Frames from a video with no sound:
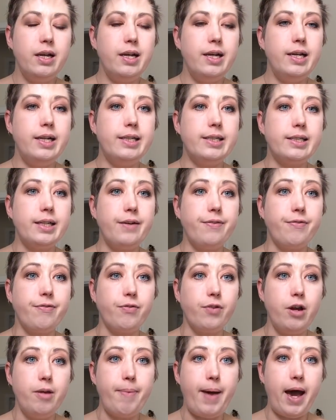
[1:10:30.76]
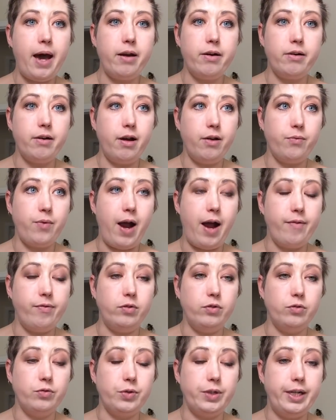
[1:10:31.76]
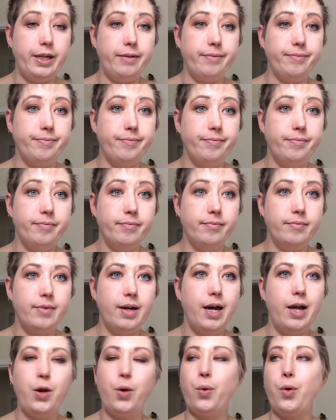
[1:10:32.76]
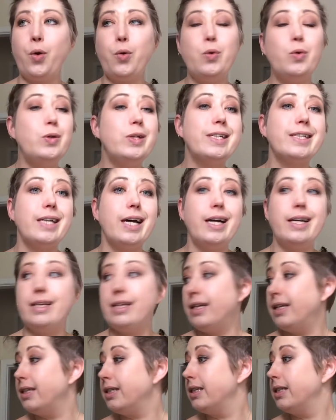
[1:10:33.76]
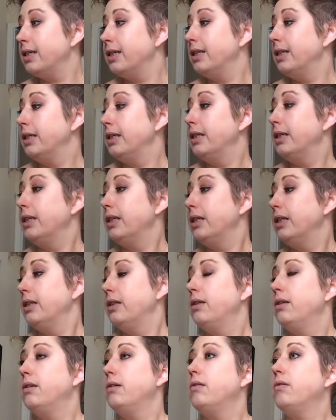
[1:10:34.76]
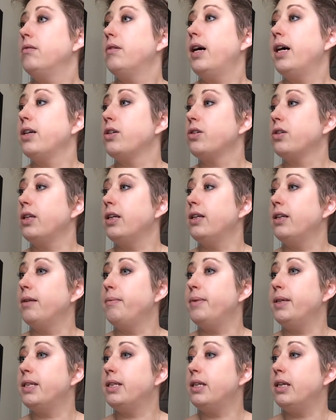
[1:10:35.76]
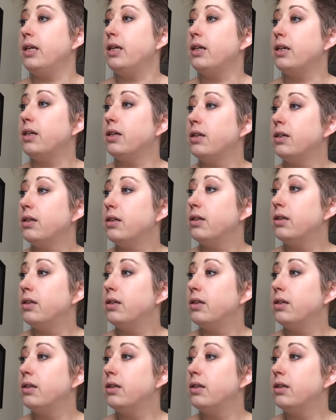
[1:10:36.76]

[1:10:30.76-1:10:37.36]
It's a free pattern on Ravelry. I don't know who designed it. Actually, let me see here.